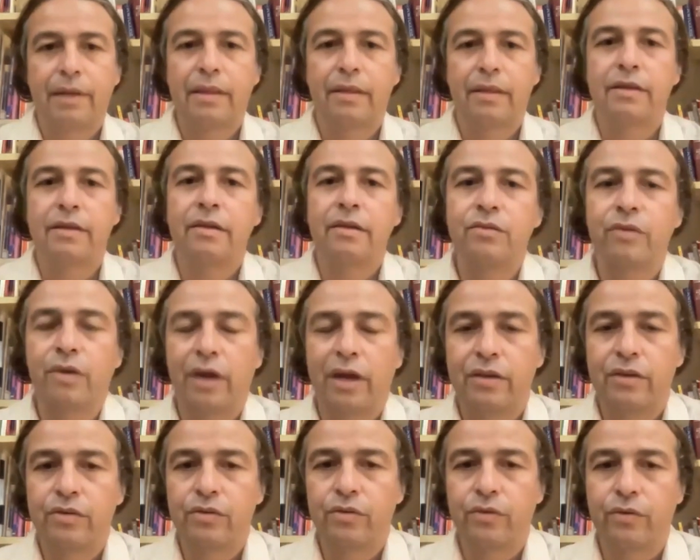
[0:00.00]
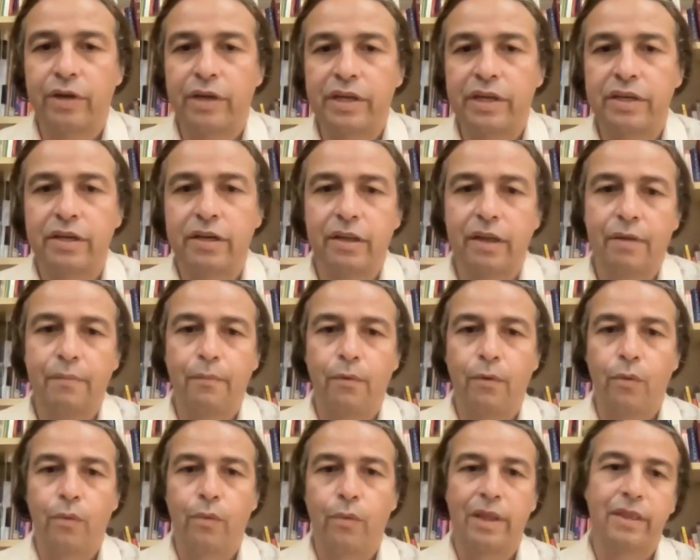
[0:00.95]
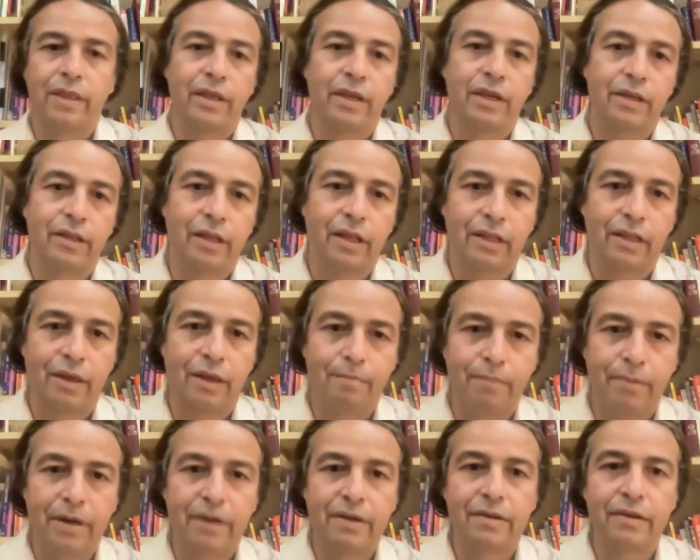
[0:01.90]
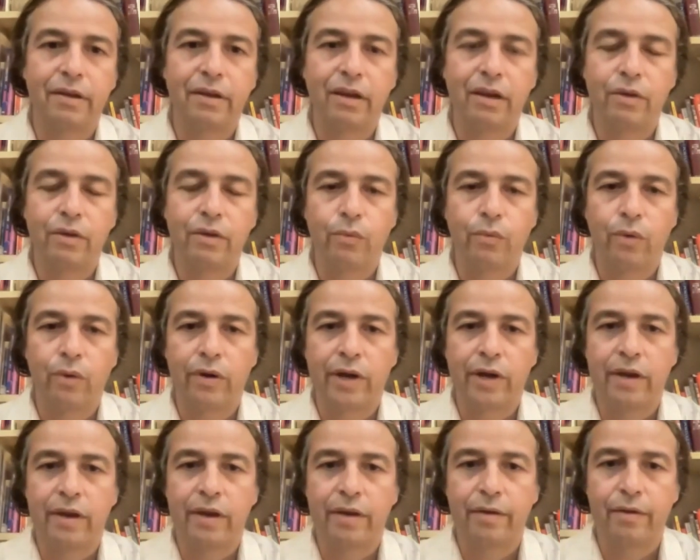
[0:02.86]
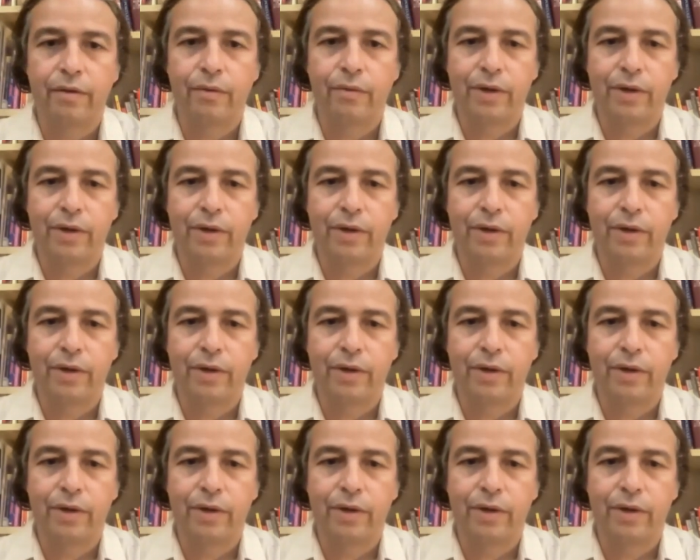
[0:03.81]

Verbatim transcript: but just to add to Richard, eh, one thing that I personally worry